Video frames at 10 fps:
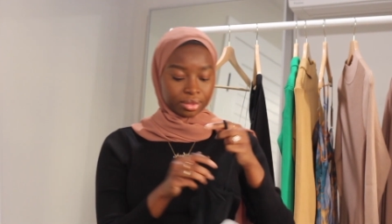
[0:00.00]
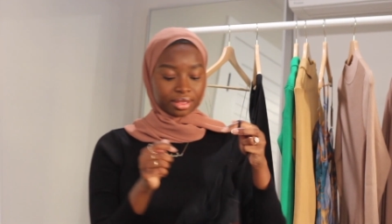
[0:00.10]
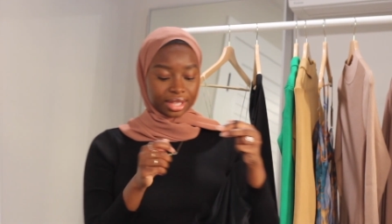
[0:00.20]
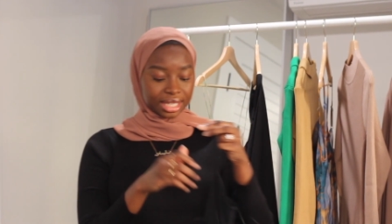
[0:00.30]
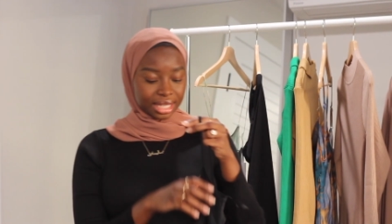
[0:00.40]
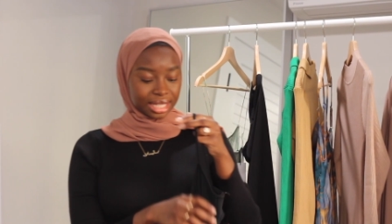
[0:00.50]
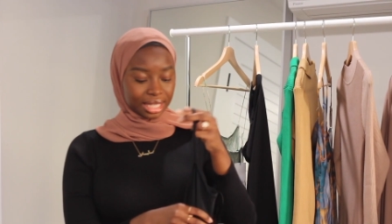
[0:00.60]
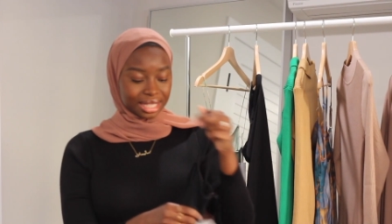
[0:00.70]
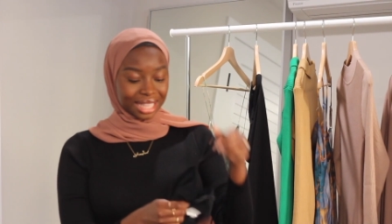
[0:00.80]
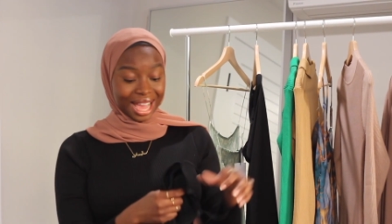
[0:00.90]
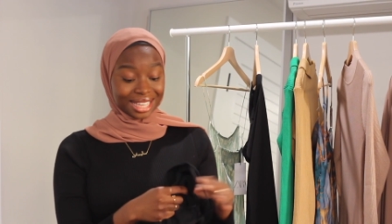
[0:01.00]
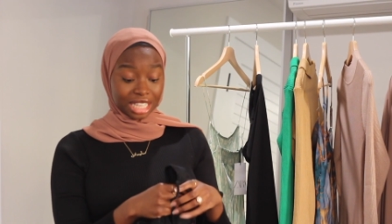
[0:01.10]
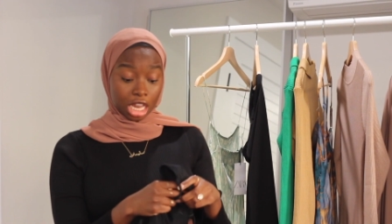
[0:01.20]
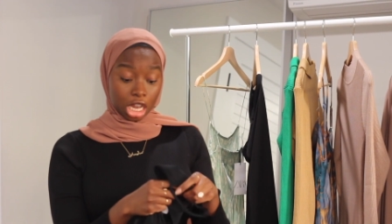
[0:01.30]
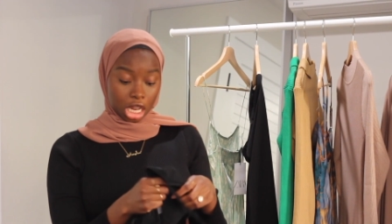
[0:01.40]
This is a size
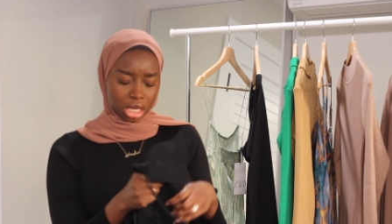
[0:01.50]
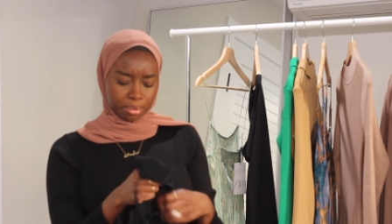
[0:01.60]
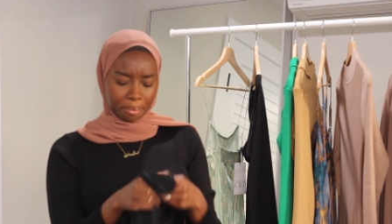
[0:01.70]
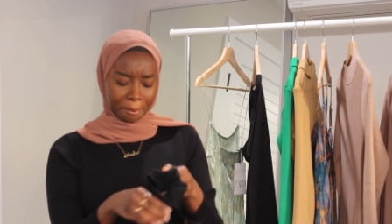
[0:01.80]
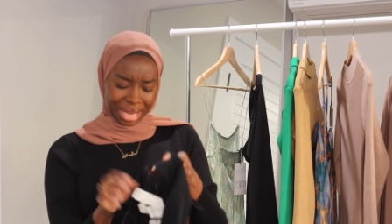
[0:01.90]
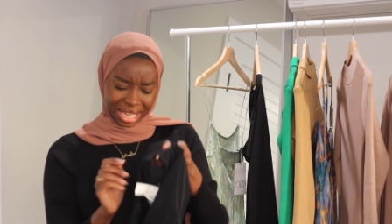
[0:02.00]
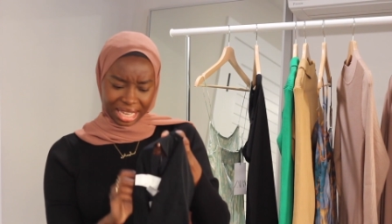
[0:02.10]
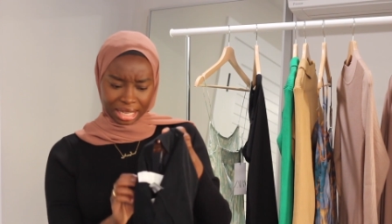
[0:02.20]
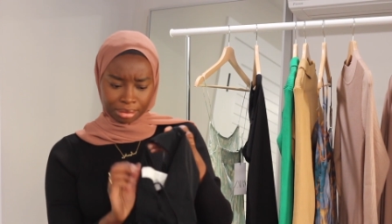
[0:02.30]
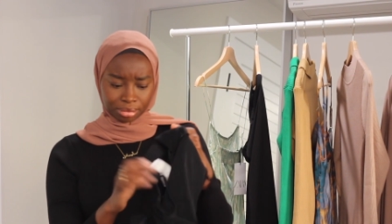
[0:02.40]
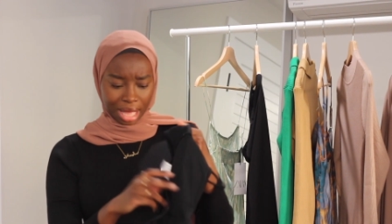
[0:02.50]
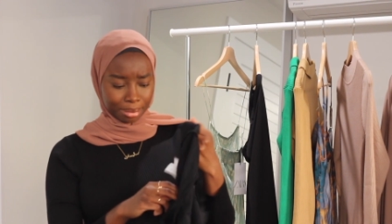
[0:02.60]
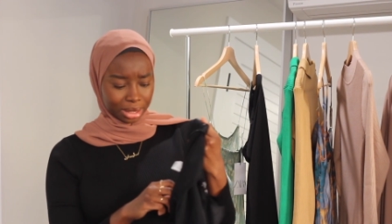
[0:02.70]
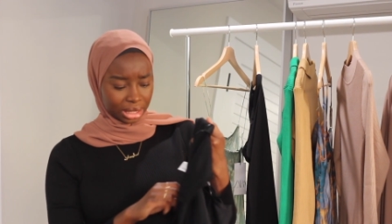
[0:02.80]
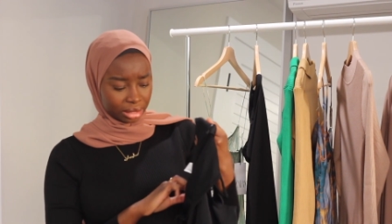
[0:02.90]
medium, I
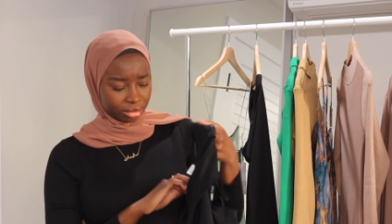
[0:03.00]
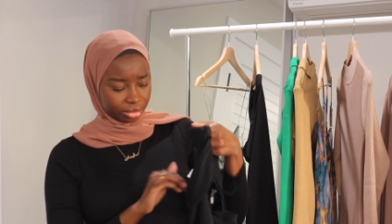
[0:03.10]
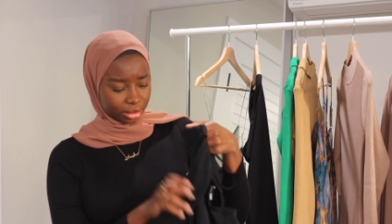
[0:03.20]
believe